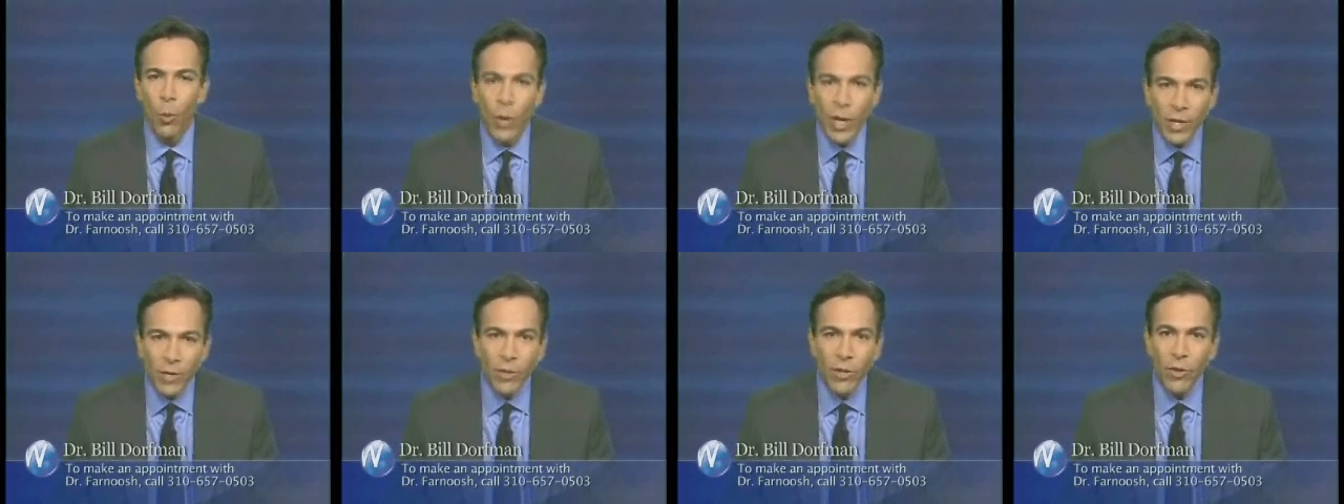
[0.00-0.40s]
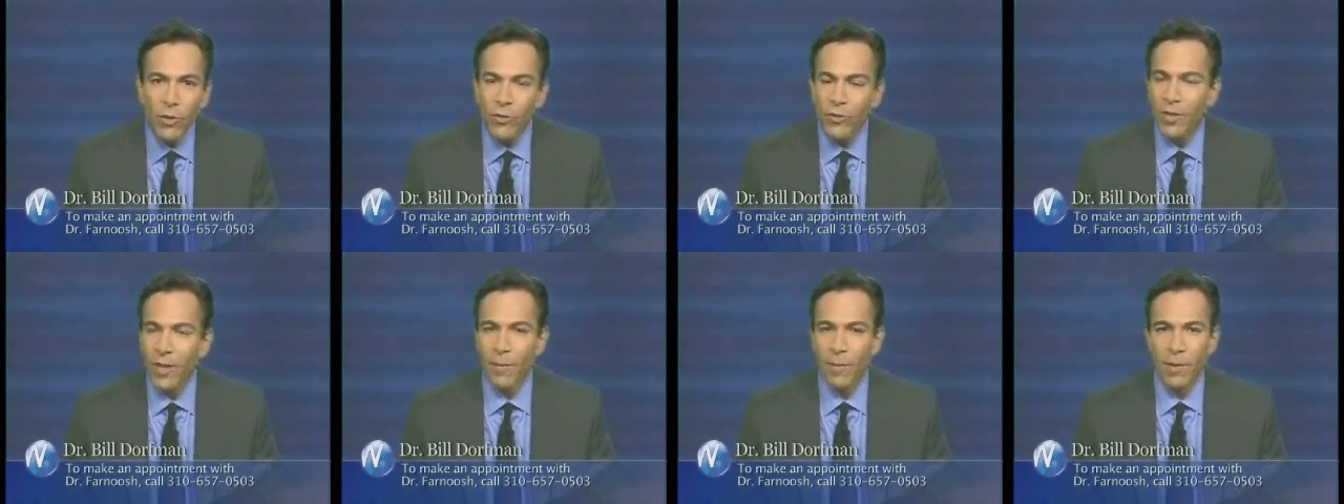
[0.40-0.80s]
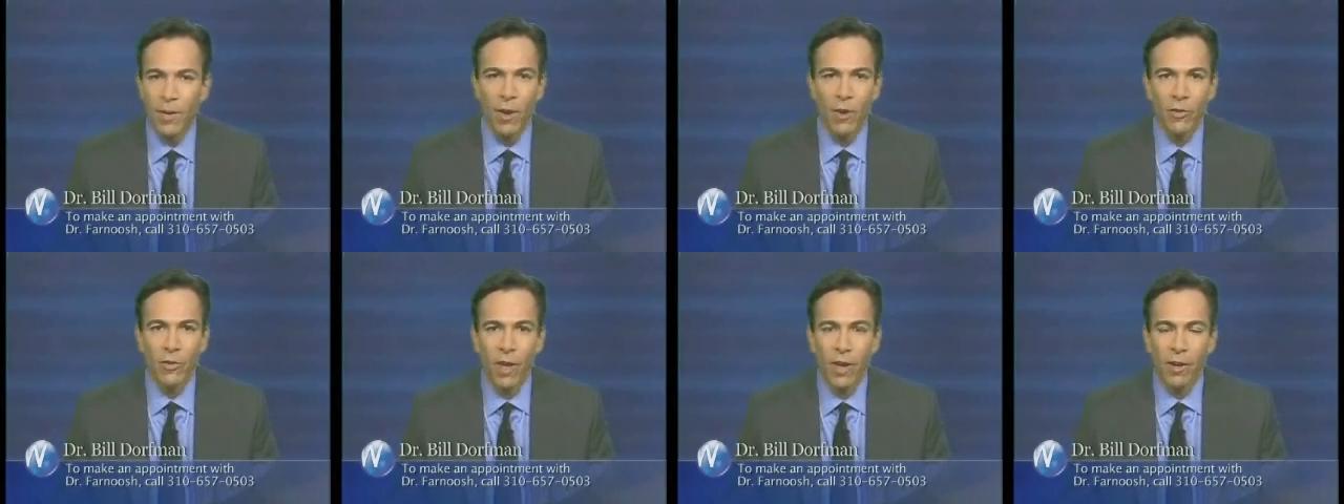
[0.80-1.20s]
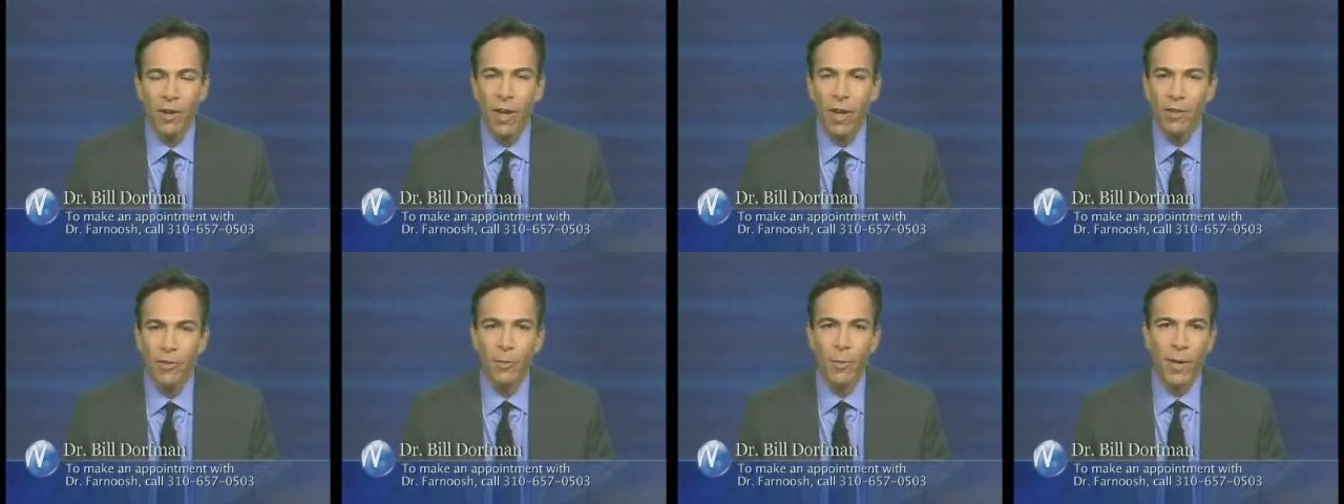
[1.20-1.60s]
We do seminars on
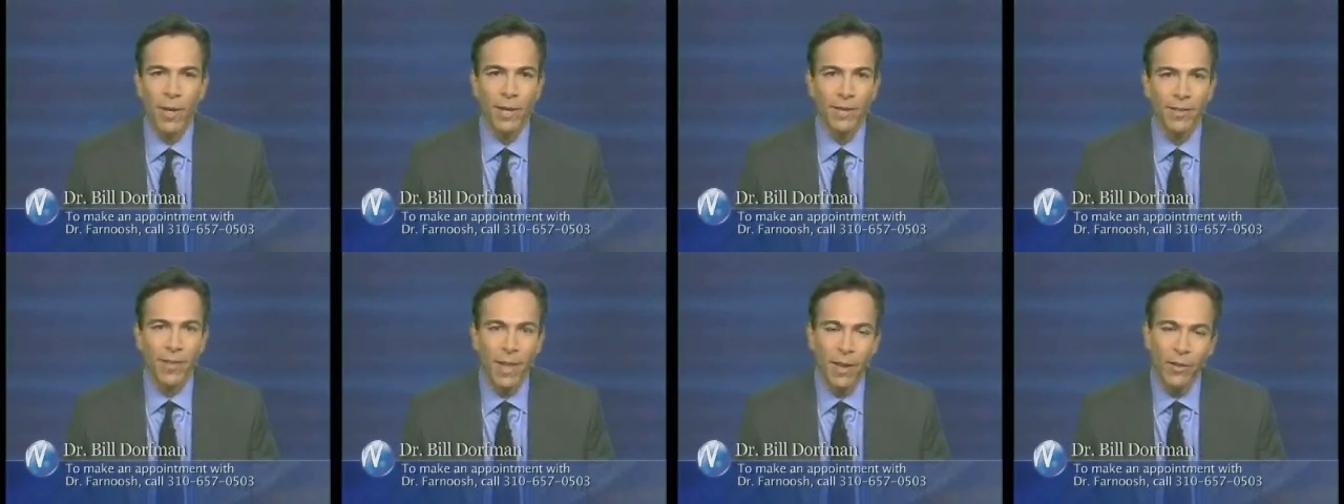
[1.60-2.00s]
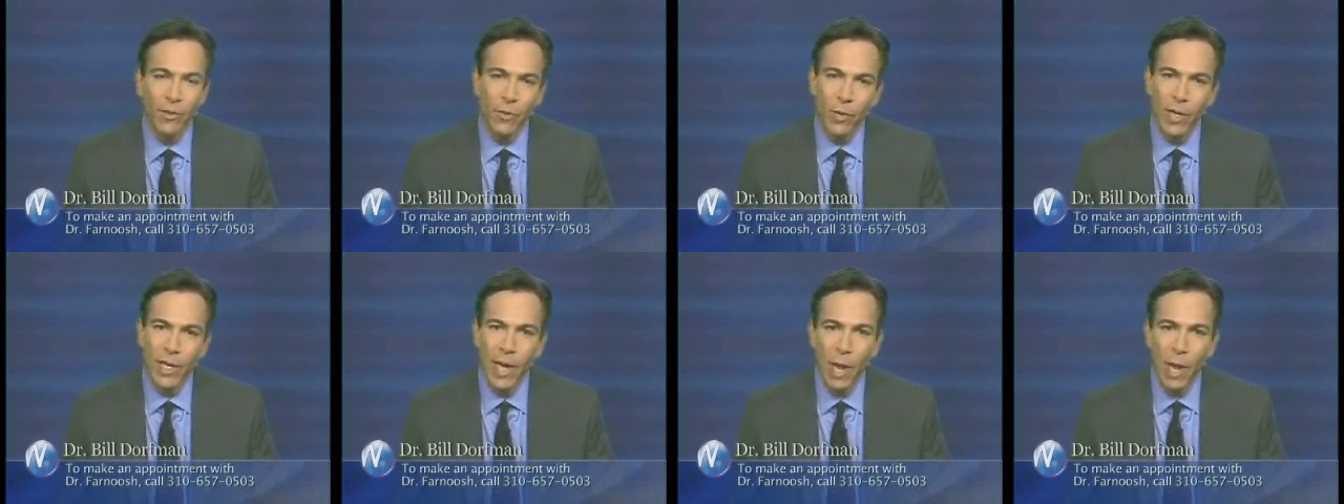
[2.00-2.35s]
cosmetic dentistry,